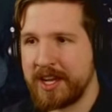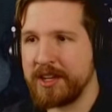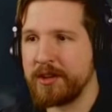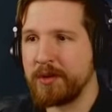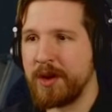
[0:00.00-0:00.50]

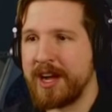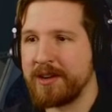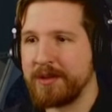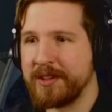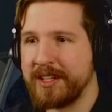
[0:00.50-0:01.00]
Another
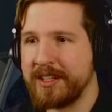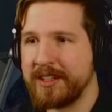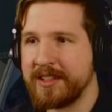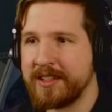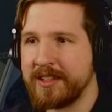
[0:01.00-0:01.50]
rock, really?
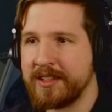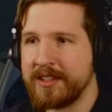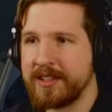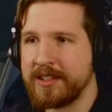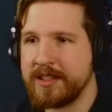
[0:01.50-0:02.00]

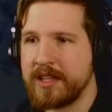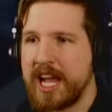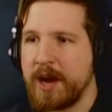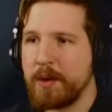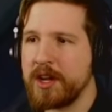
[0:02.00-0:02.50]

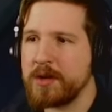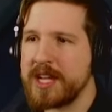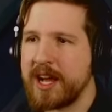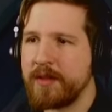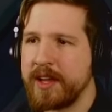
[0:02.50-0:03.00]
Hey, I want to go
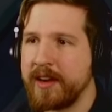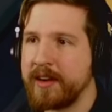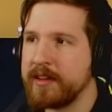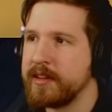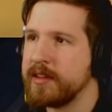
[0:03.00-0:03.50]
down
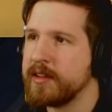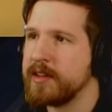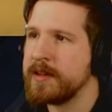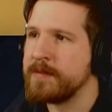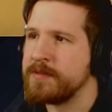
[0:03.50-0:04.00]
there.
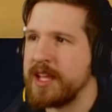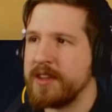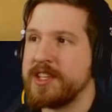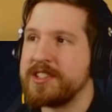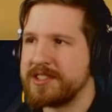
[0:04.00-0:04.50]

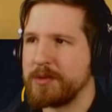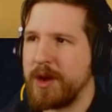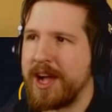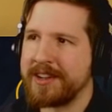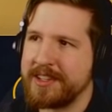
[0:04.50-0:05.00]
Now this is a
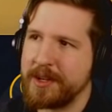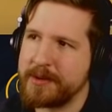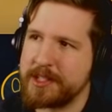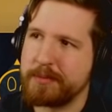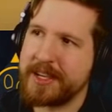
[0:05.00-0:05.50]
rock that
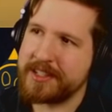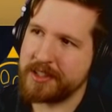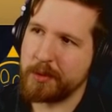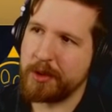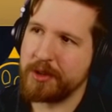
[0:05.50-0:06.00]
knows its place
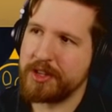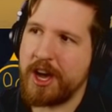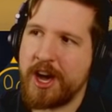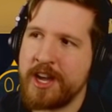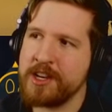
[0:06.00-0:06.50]
in the world.
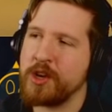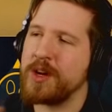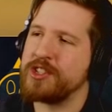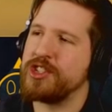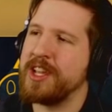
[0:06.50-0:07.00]

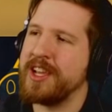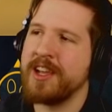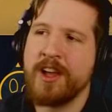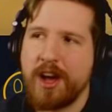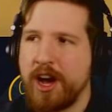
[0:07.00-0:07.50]

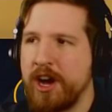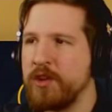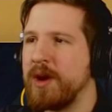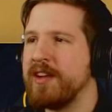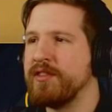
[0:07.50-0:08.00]
Unquestioning,
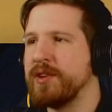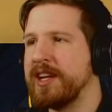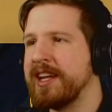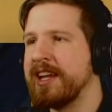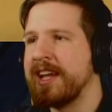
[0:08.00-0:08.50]

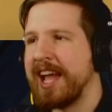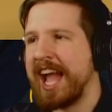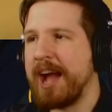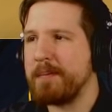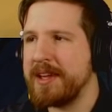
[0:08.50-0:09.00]
unwavering,
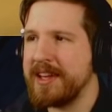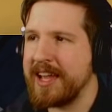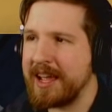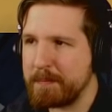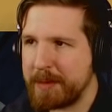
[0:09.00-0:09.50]
happy,
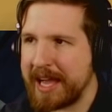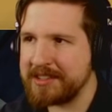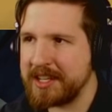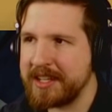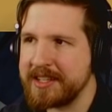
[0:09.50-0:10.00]
and
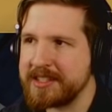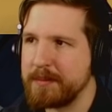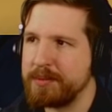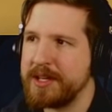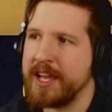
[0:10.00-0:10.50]
basking in its
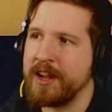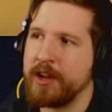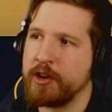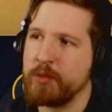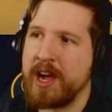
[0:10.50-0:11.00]
complete and
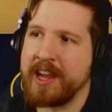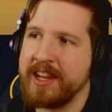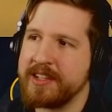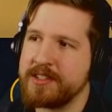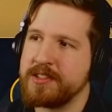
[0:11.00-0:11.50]
utter
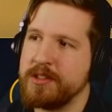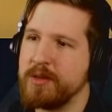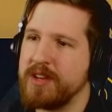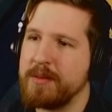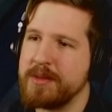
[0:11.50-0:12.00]
rockiness. You
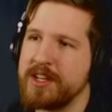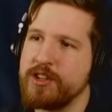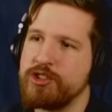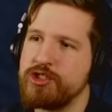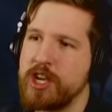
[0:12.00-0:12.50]
have named it
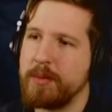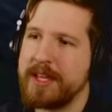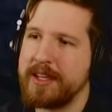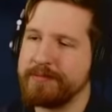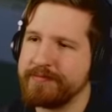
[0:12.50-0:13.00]
Shelby.